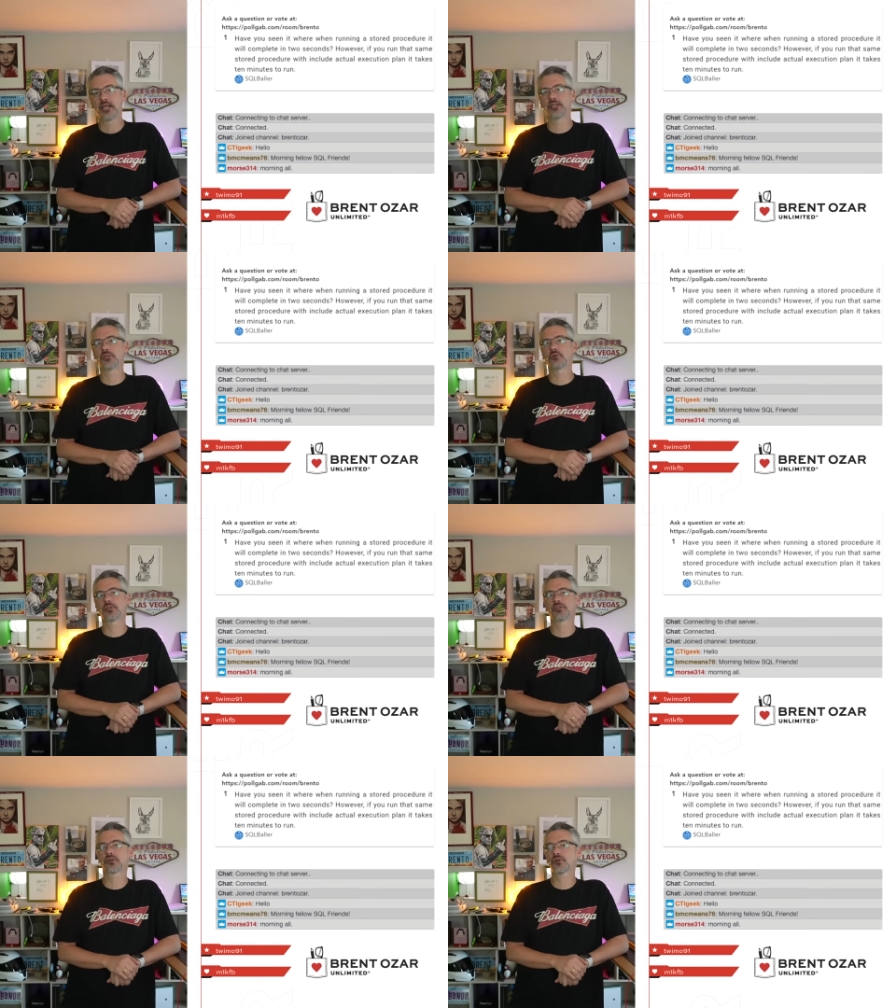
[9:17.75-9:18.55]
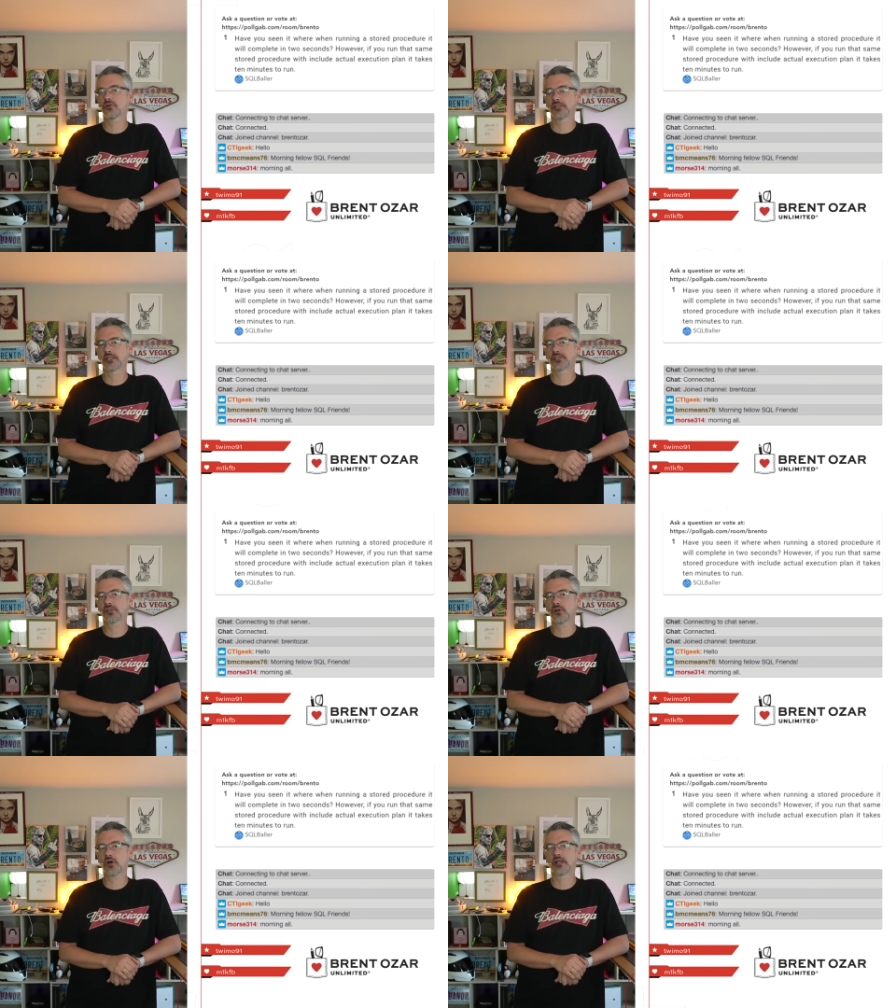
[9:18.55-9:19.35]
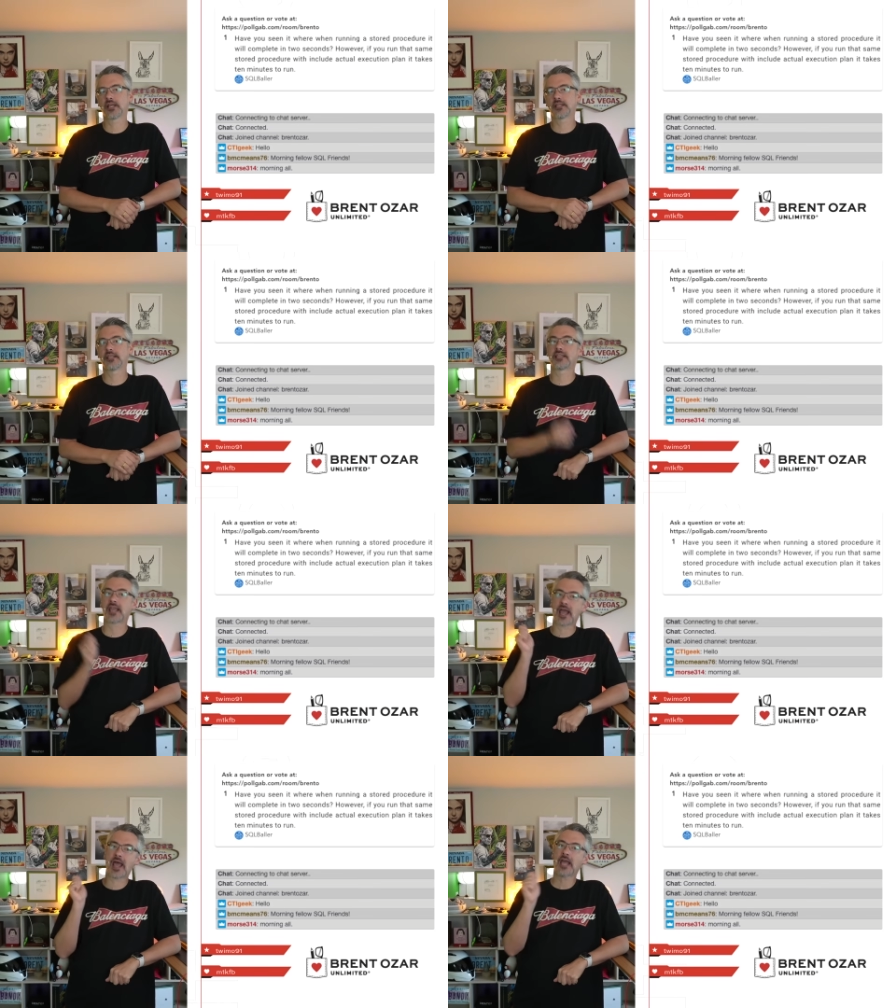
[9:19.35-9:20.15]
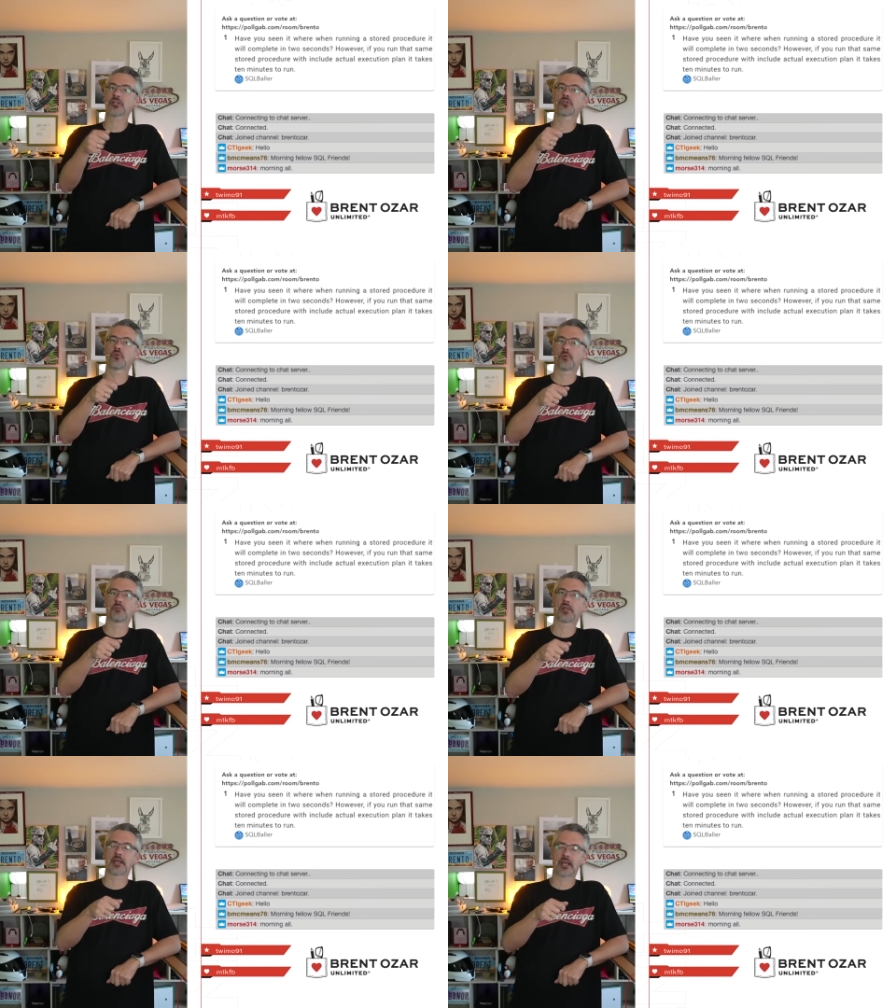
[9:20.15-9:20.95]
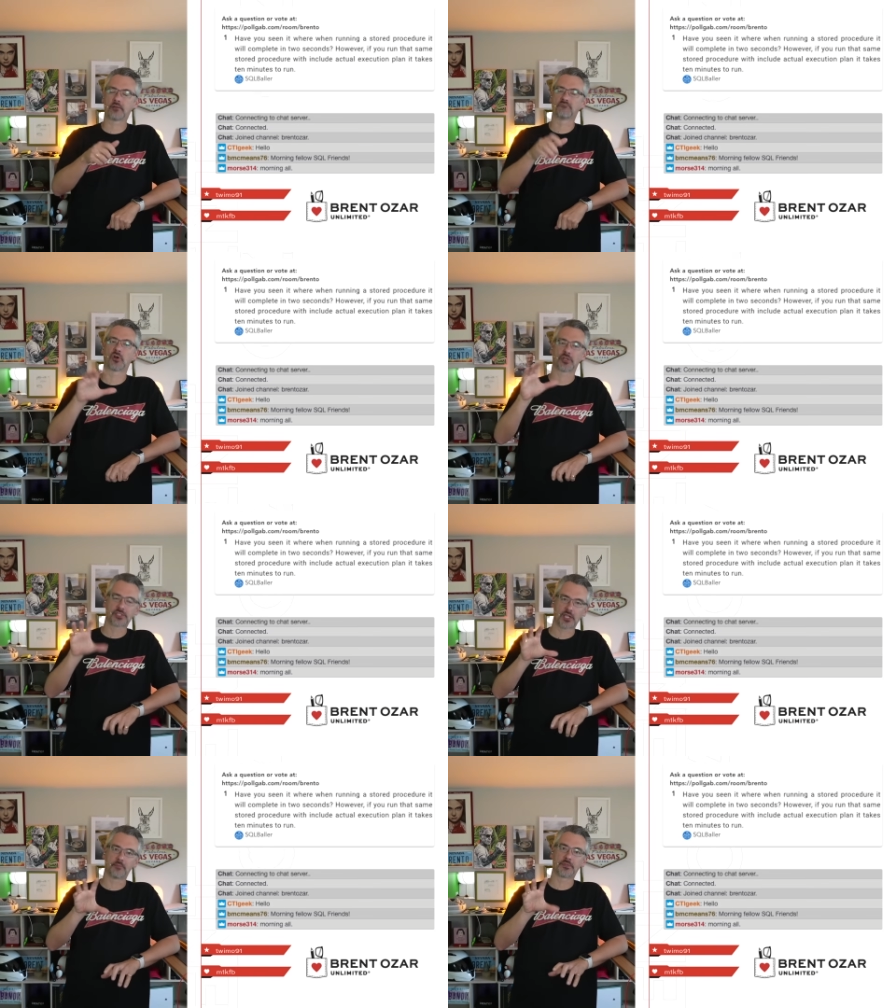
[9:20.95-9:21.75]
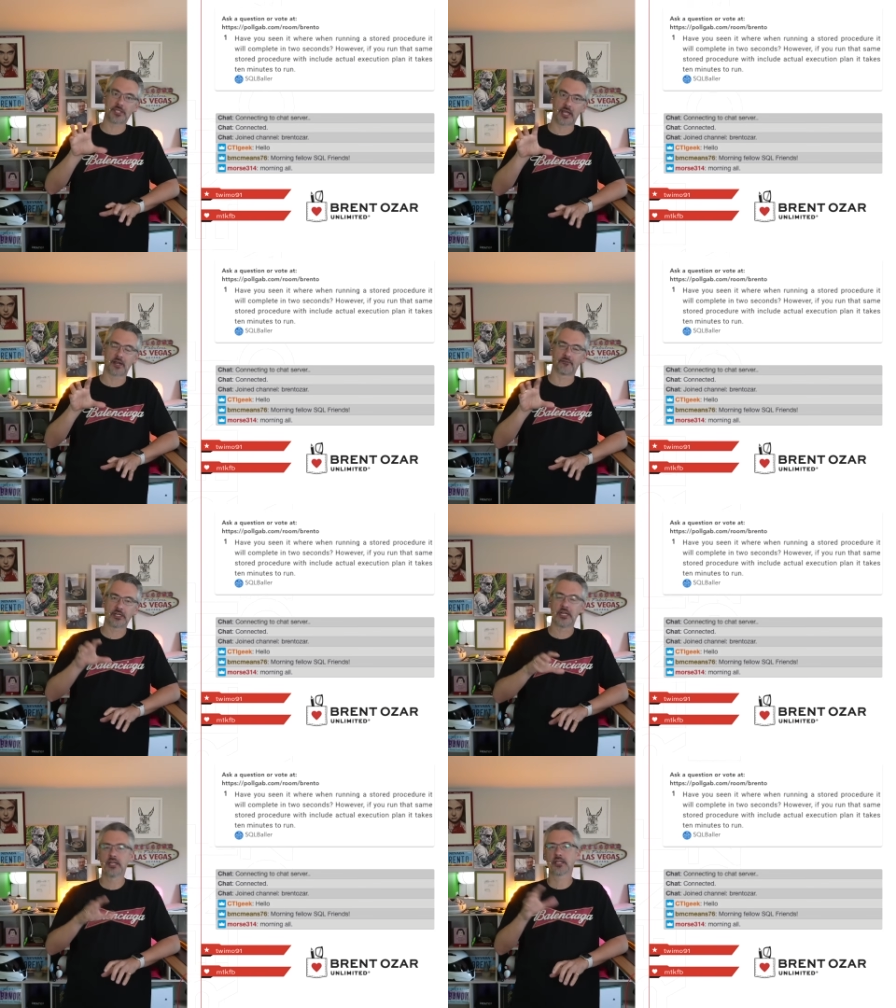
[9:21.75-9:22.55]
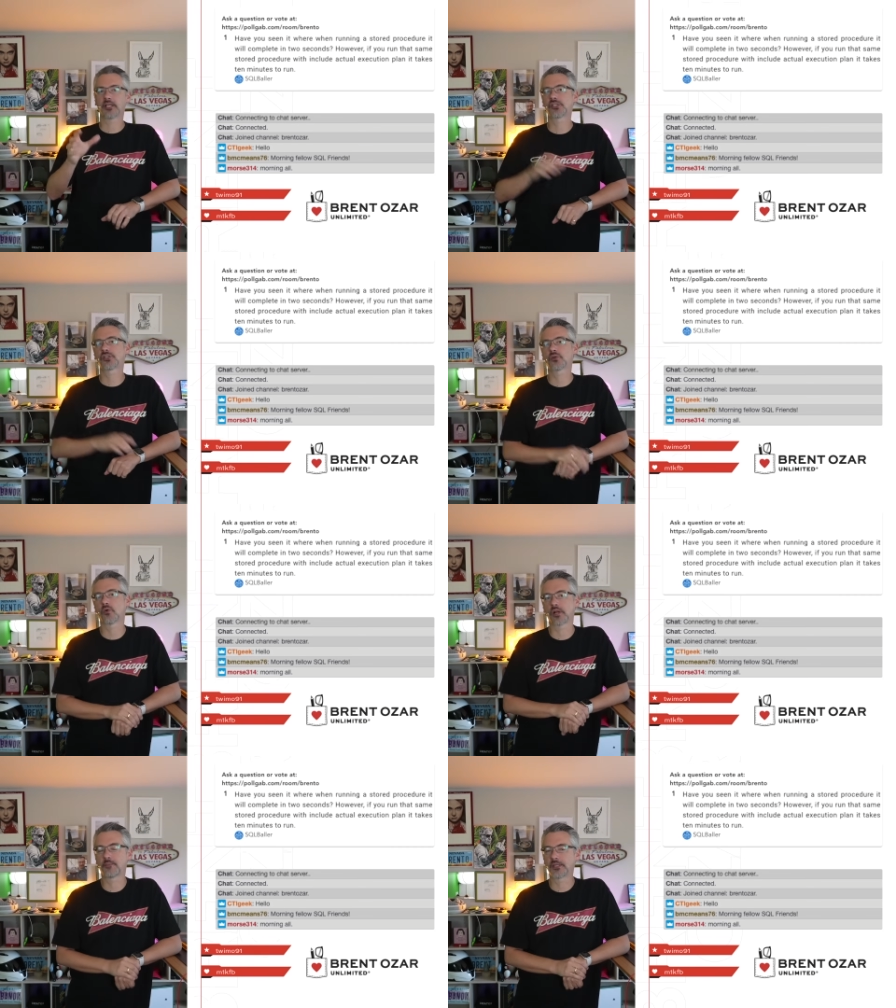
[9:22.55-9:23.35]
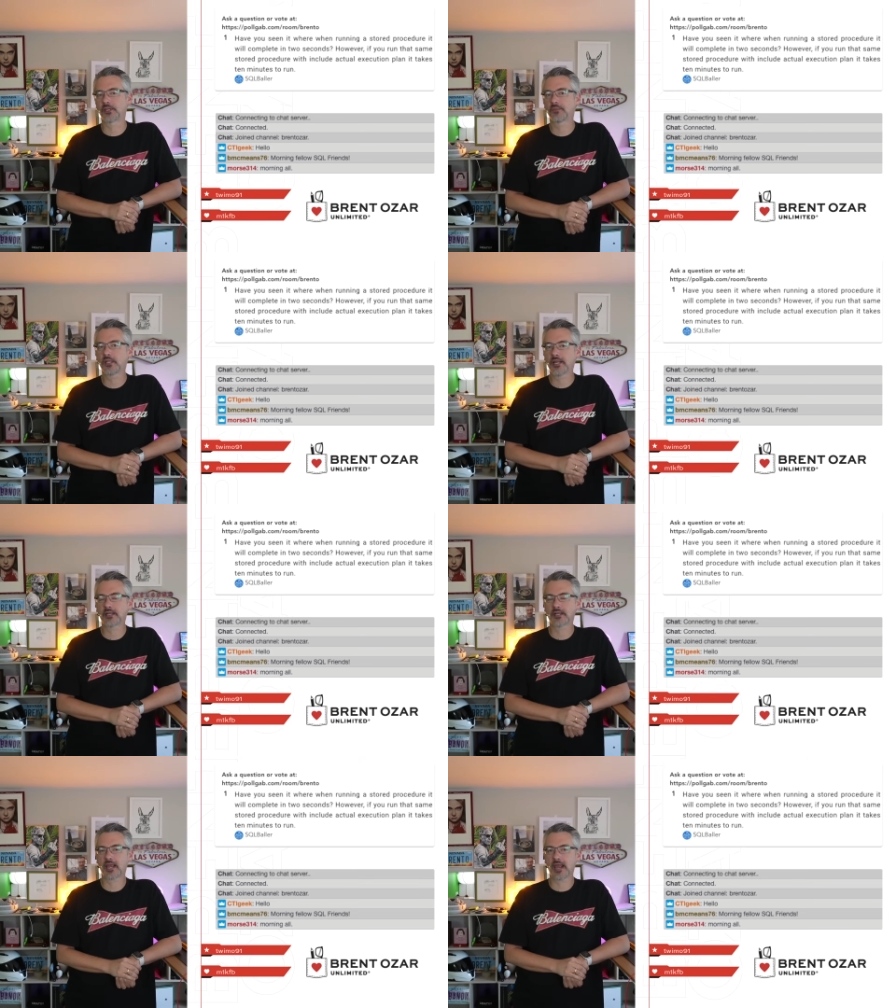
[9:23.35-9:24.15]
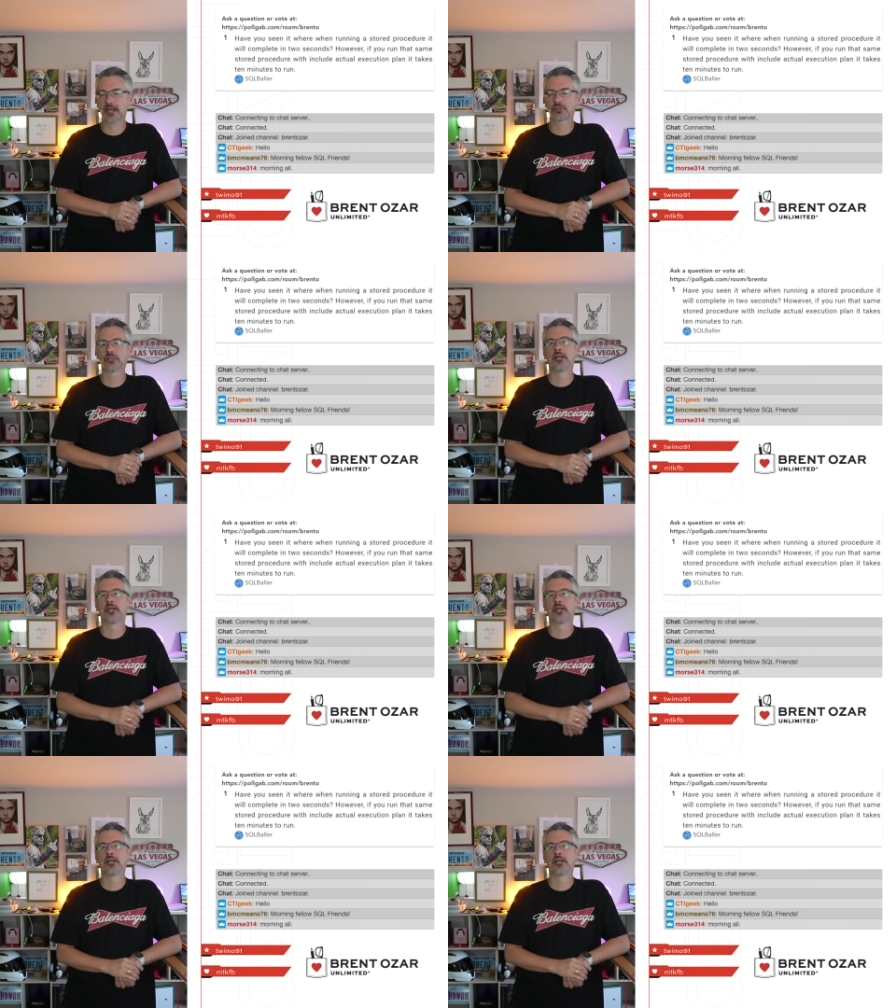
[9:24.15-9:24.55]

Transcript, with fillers: and you can turn this on, and then the actual plan, or a subset of it, gets stored up in the plan cache.